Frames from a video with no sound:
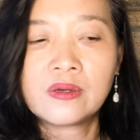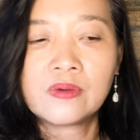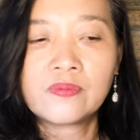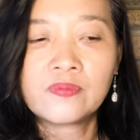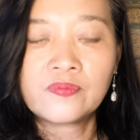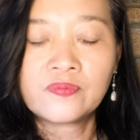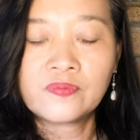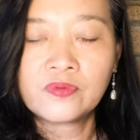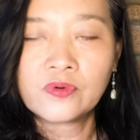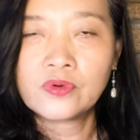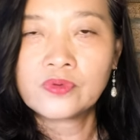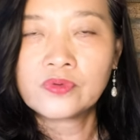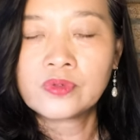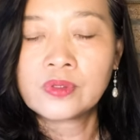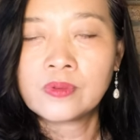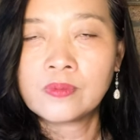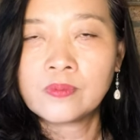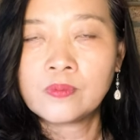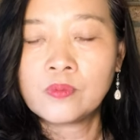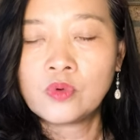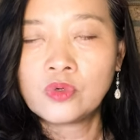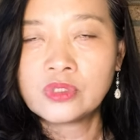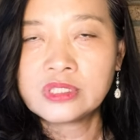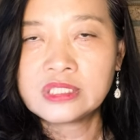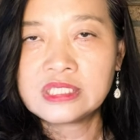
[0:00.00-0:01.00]
for
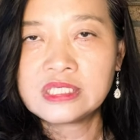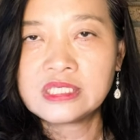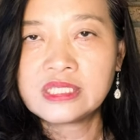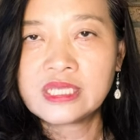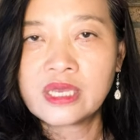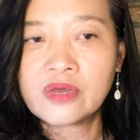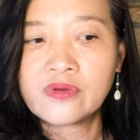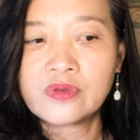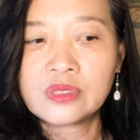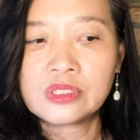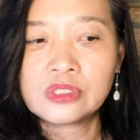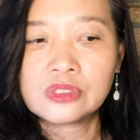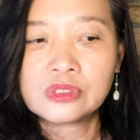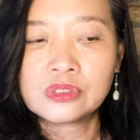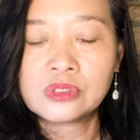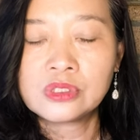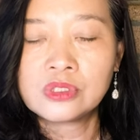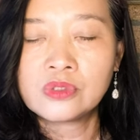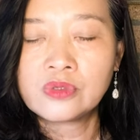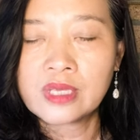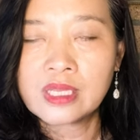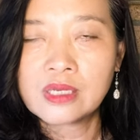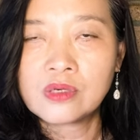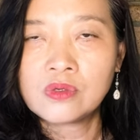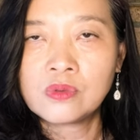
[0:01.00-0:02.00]
more detail. You
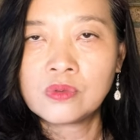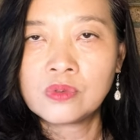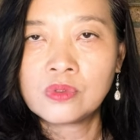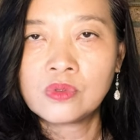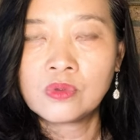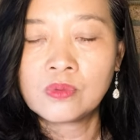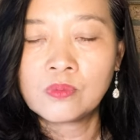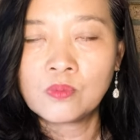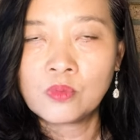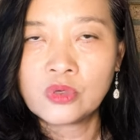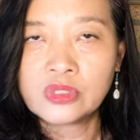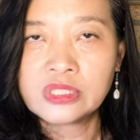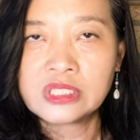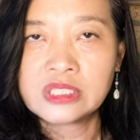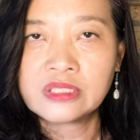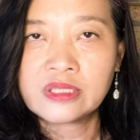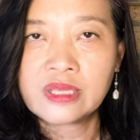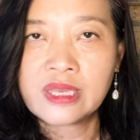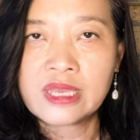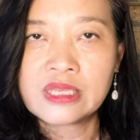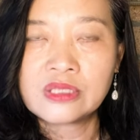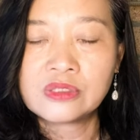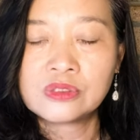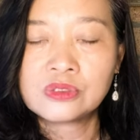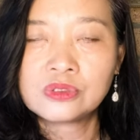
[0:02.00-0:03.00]
can look more detail
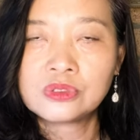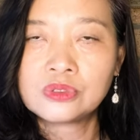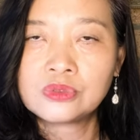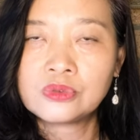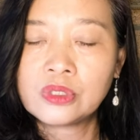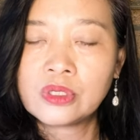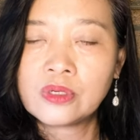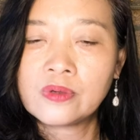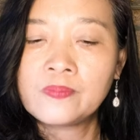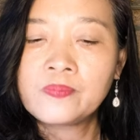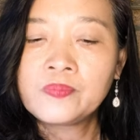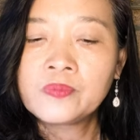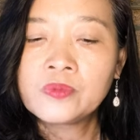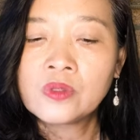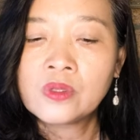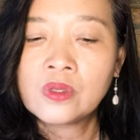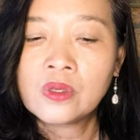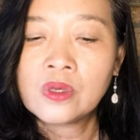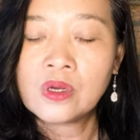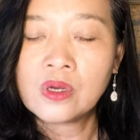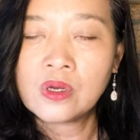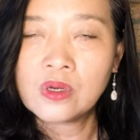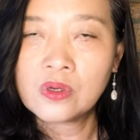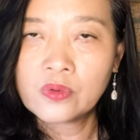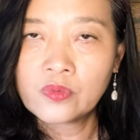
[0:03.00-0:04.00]
into
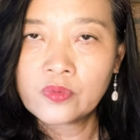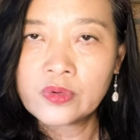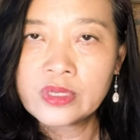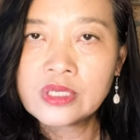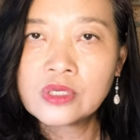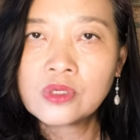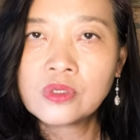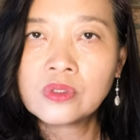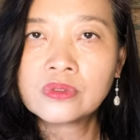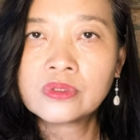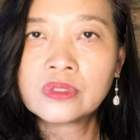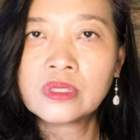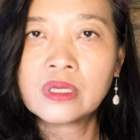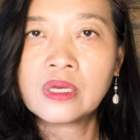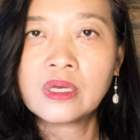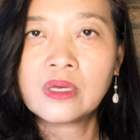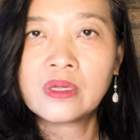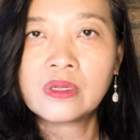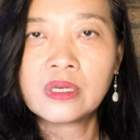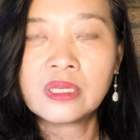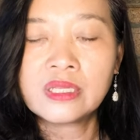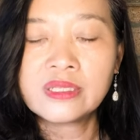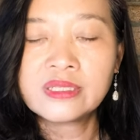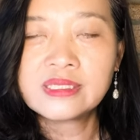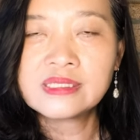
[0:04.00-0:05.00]
Gregorc
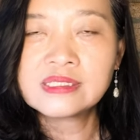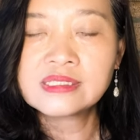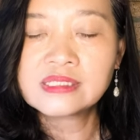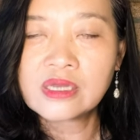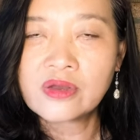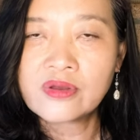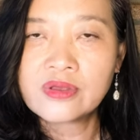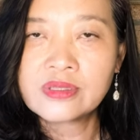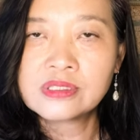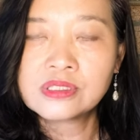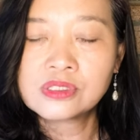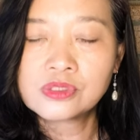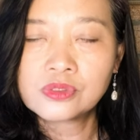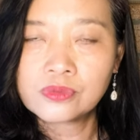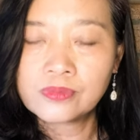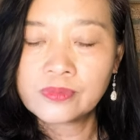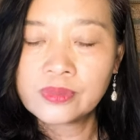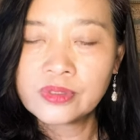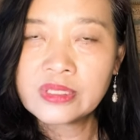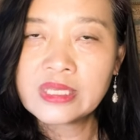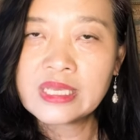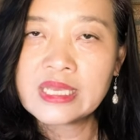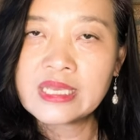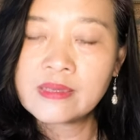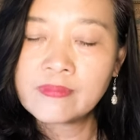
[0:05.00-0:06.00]
learning style
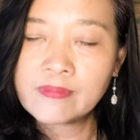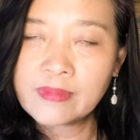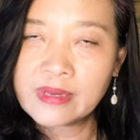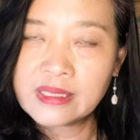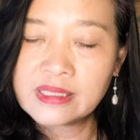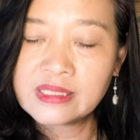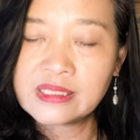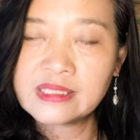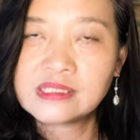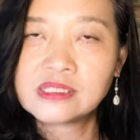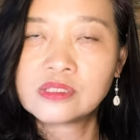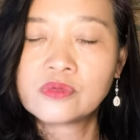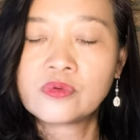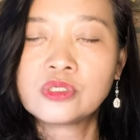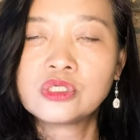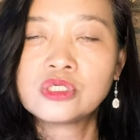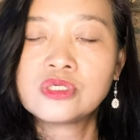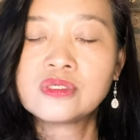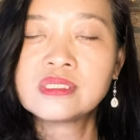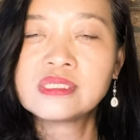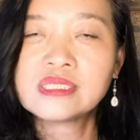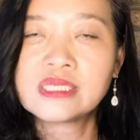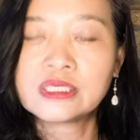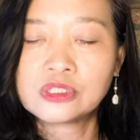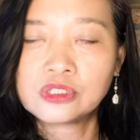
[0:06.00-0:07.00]
instrument in my
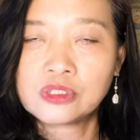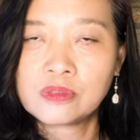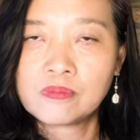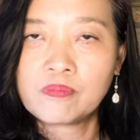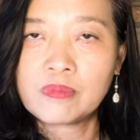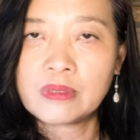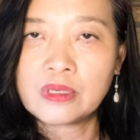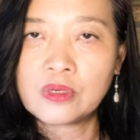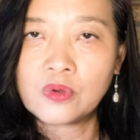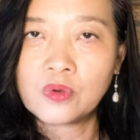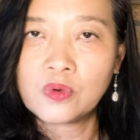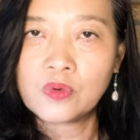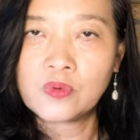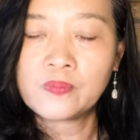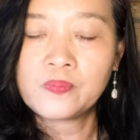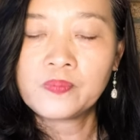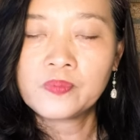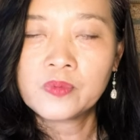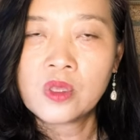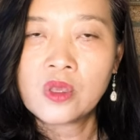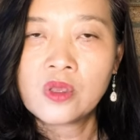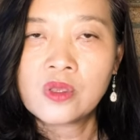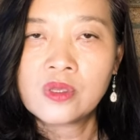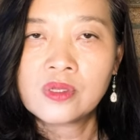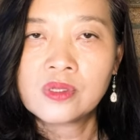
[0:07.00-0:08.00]
description section below.
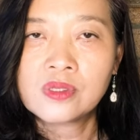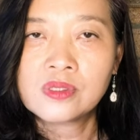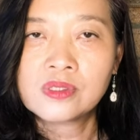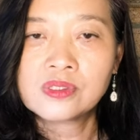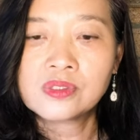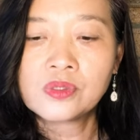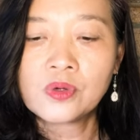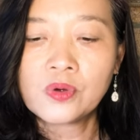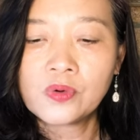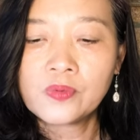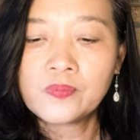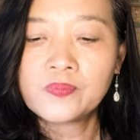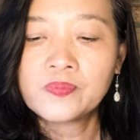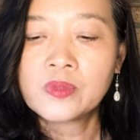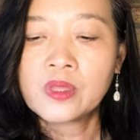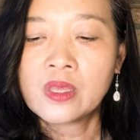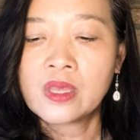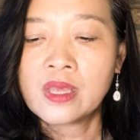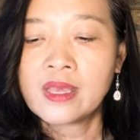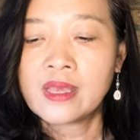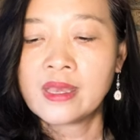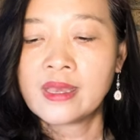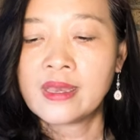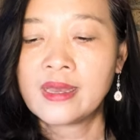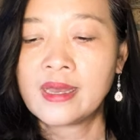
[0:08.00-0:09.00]
So
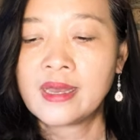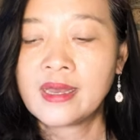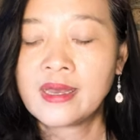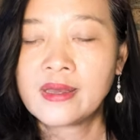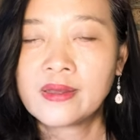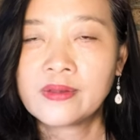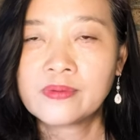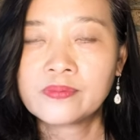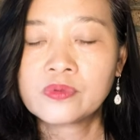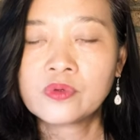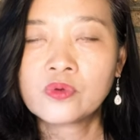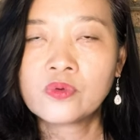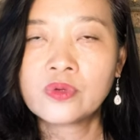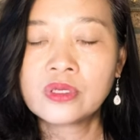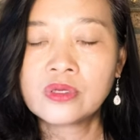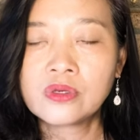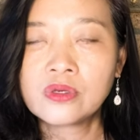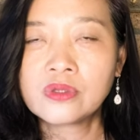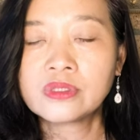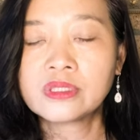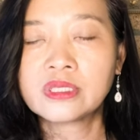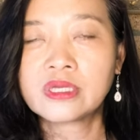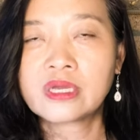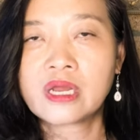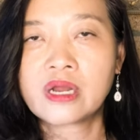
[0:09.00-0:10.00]

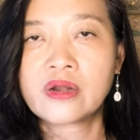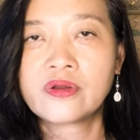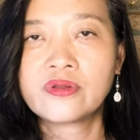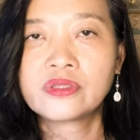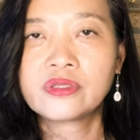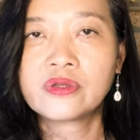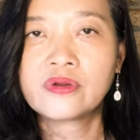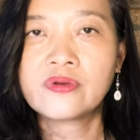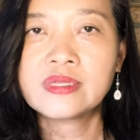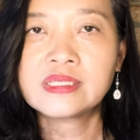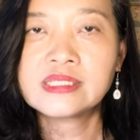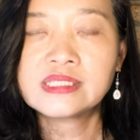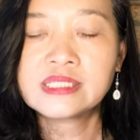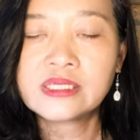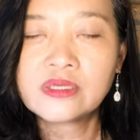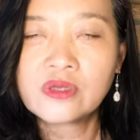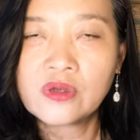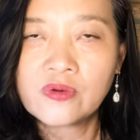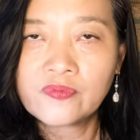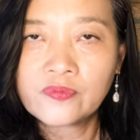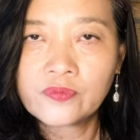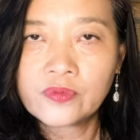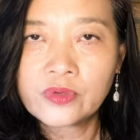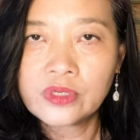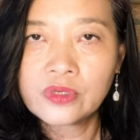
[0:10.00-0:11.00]
Gregorc, the characteristic
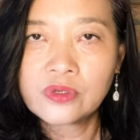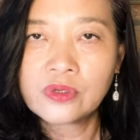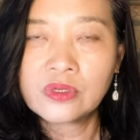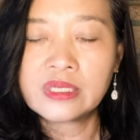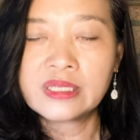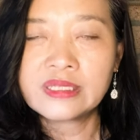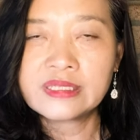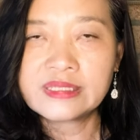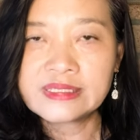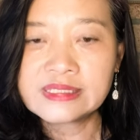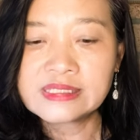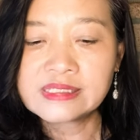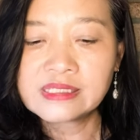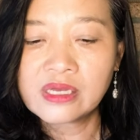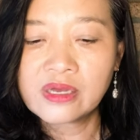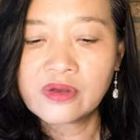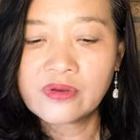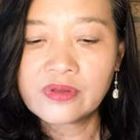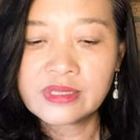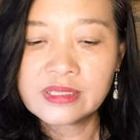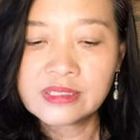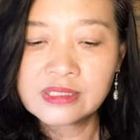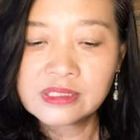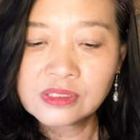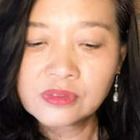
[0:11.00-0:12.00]
of Gregorc learning style
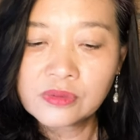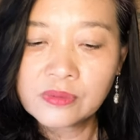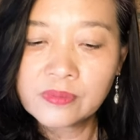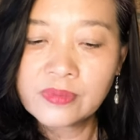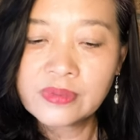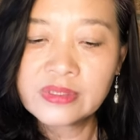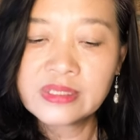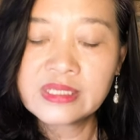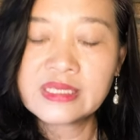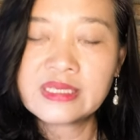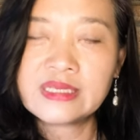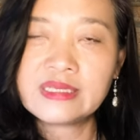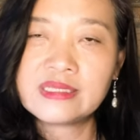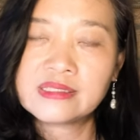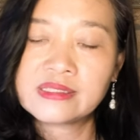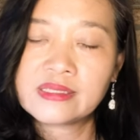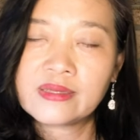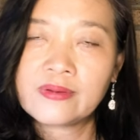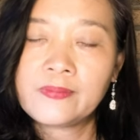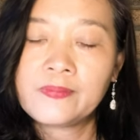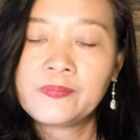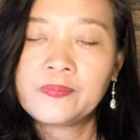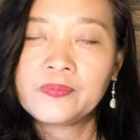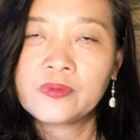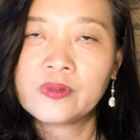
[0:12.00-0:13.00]
instrument is
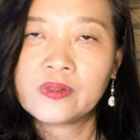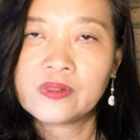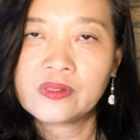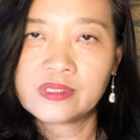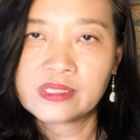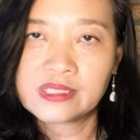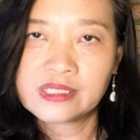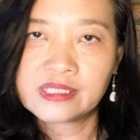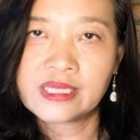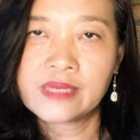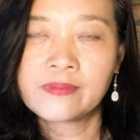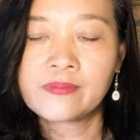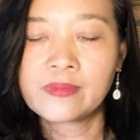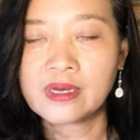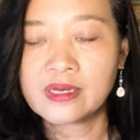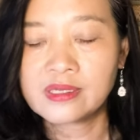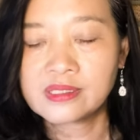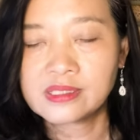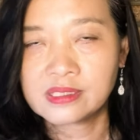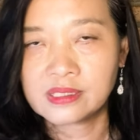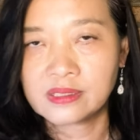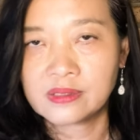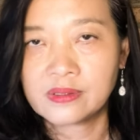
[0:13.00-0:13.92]
the same as